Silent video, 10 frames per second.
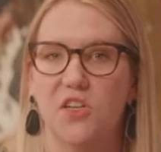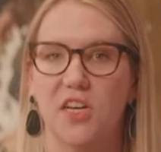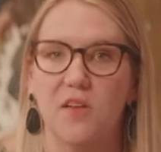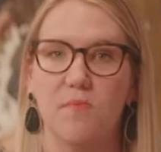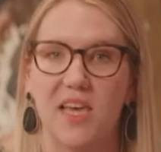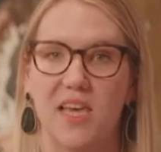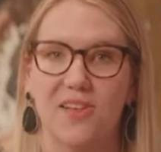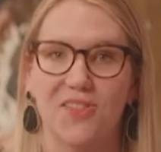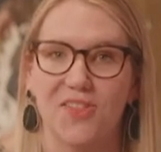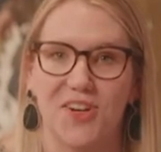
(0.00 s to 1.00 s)
you're going to be
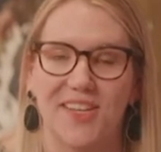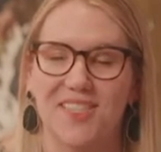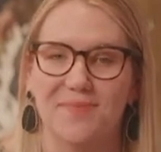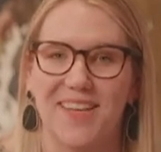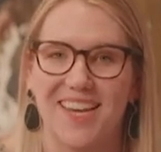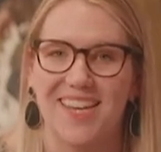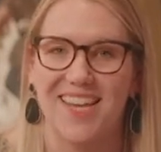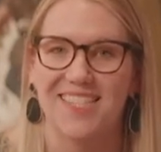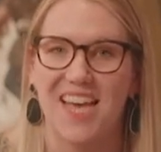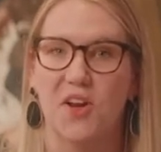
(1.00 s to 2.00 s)
learning some
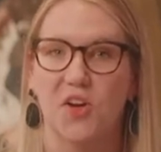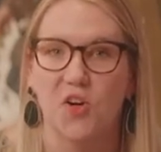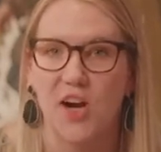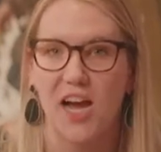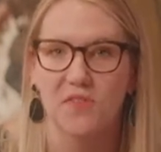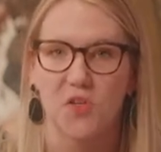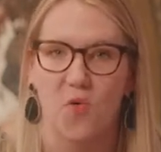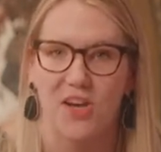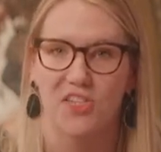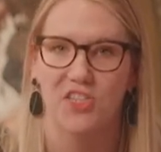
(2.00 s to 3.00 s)
techniques, how to craft
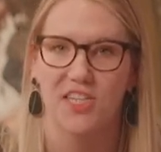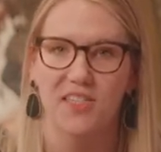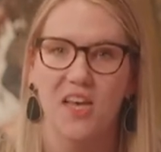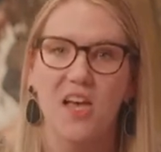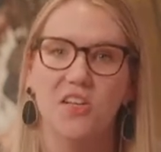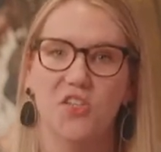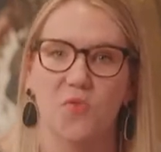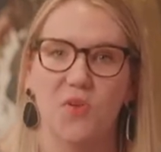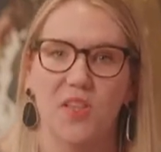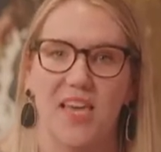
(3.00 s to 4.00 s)
questions to
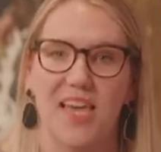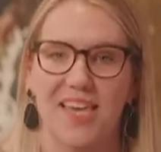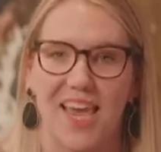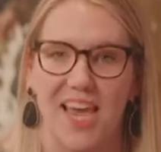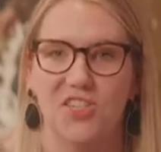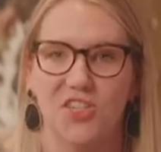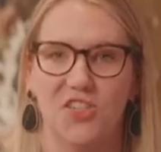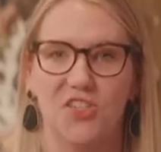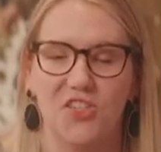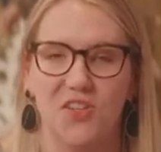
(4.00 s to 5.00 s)
really engage your
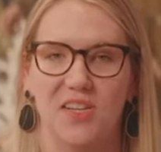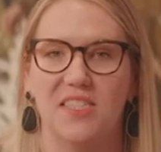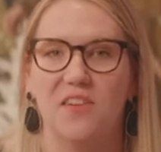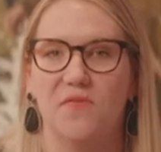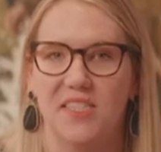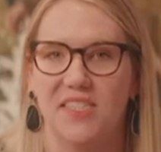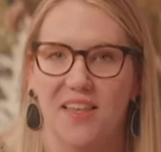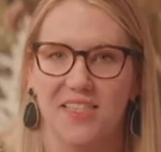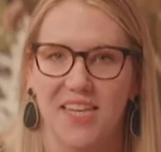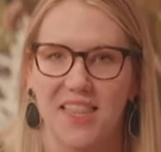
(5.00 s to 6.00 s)
students and
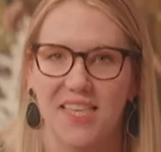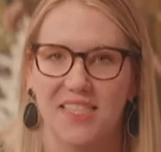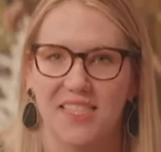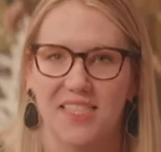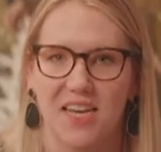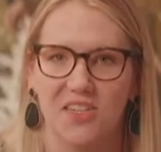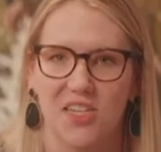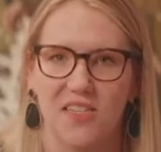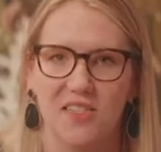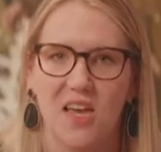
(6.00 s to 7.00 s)
facilitate these
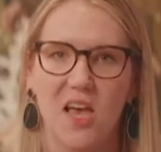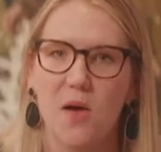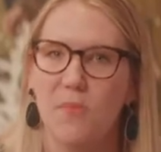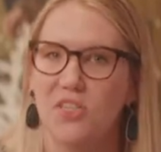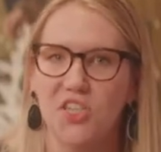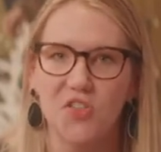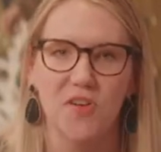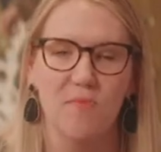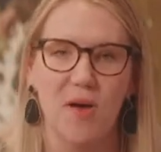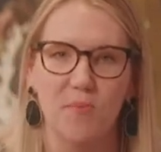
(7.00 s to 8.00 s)
discussions. But just
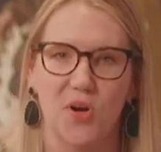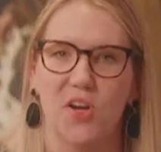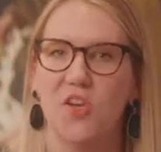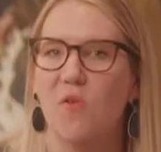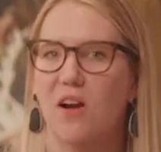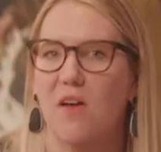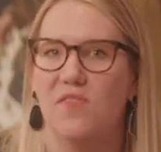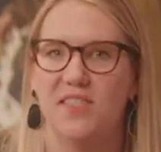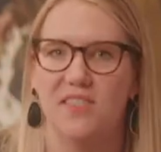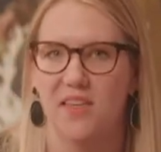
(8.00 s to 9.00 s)
remember, you are a
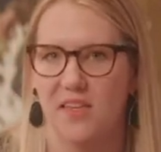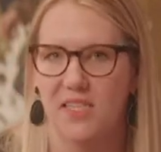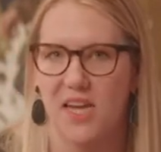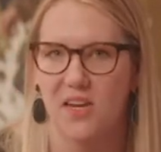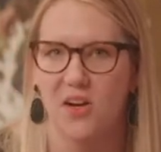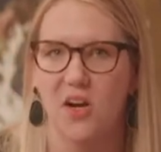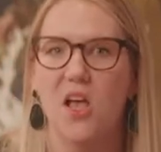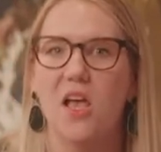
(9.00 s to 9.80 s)
facilitator,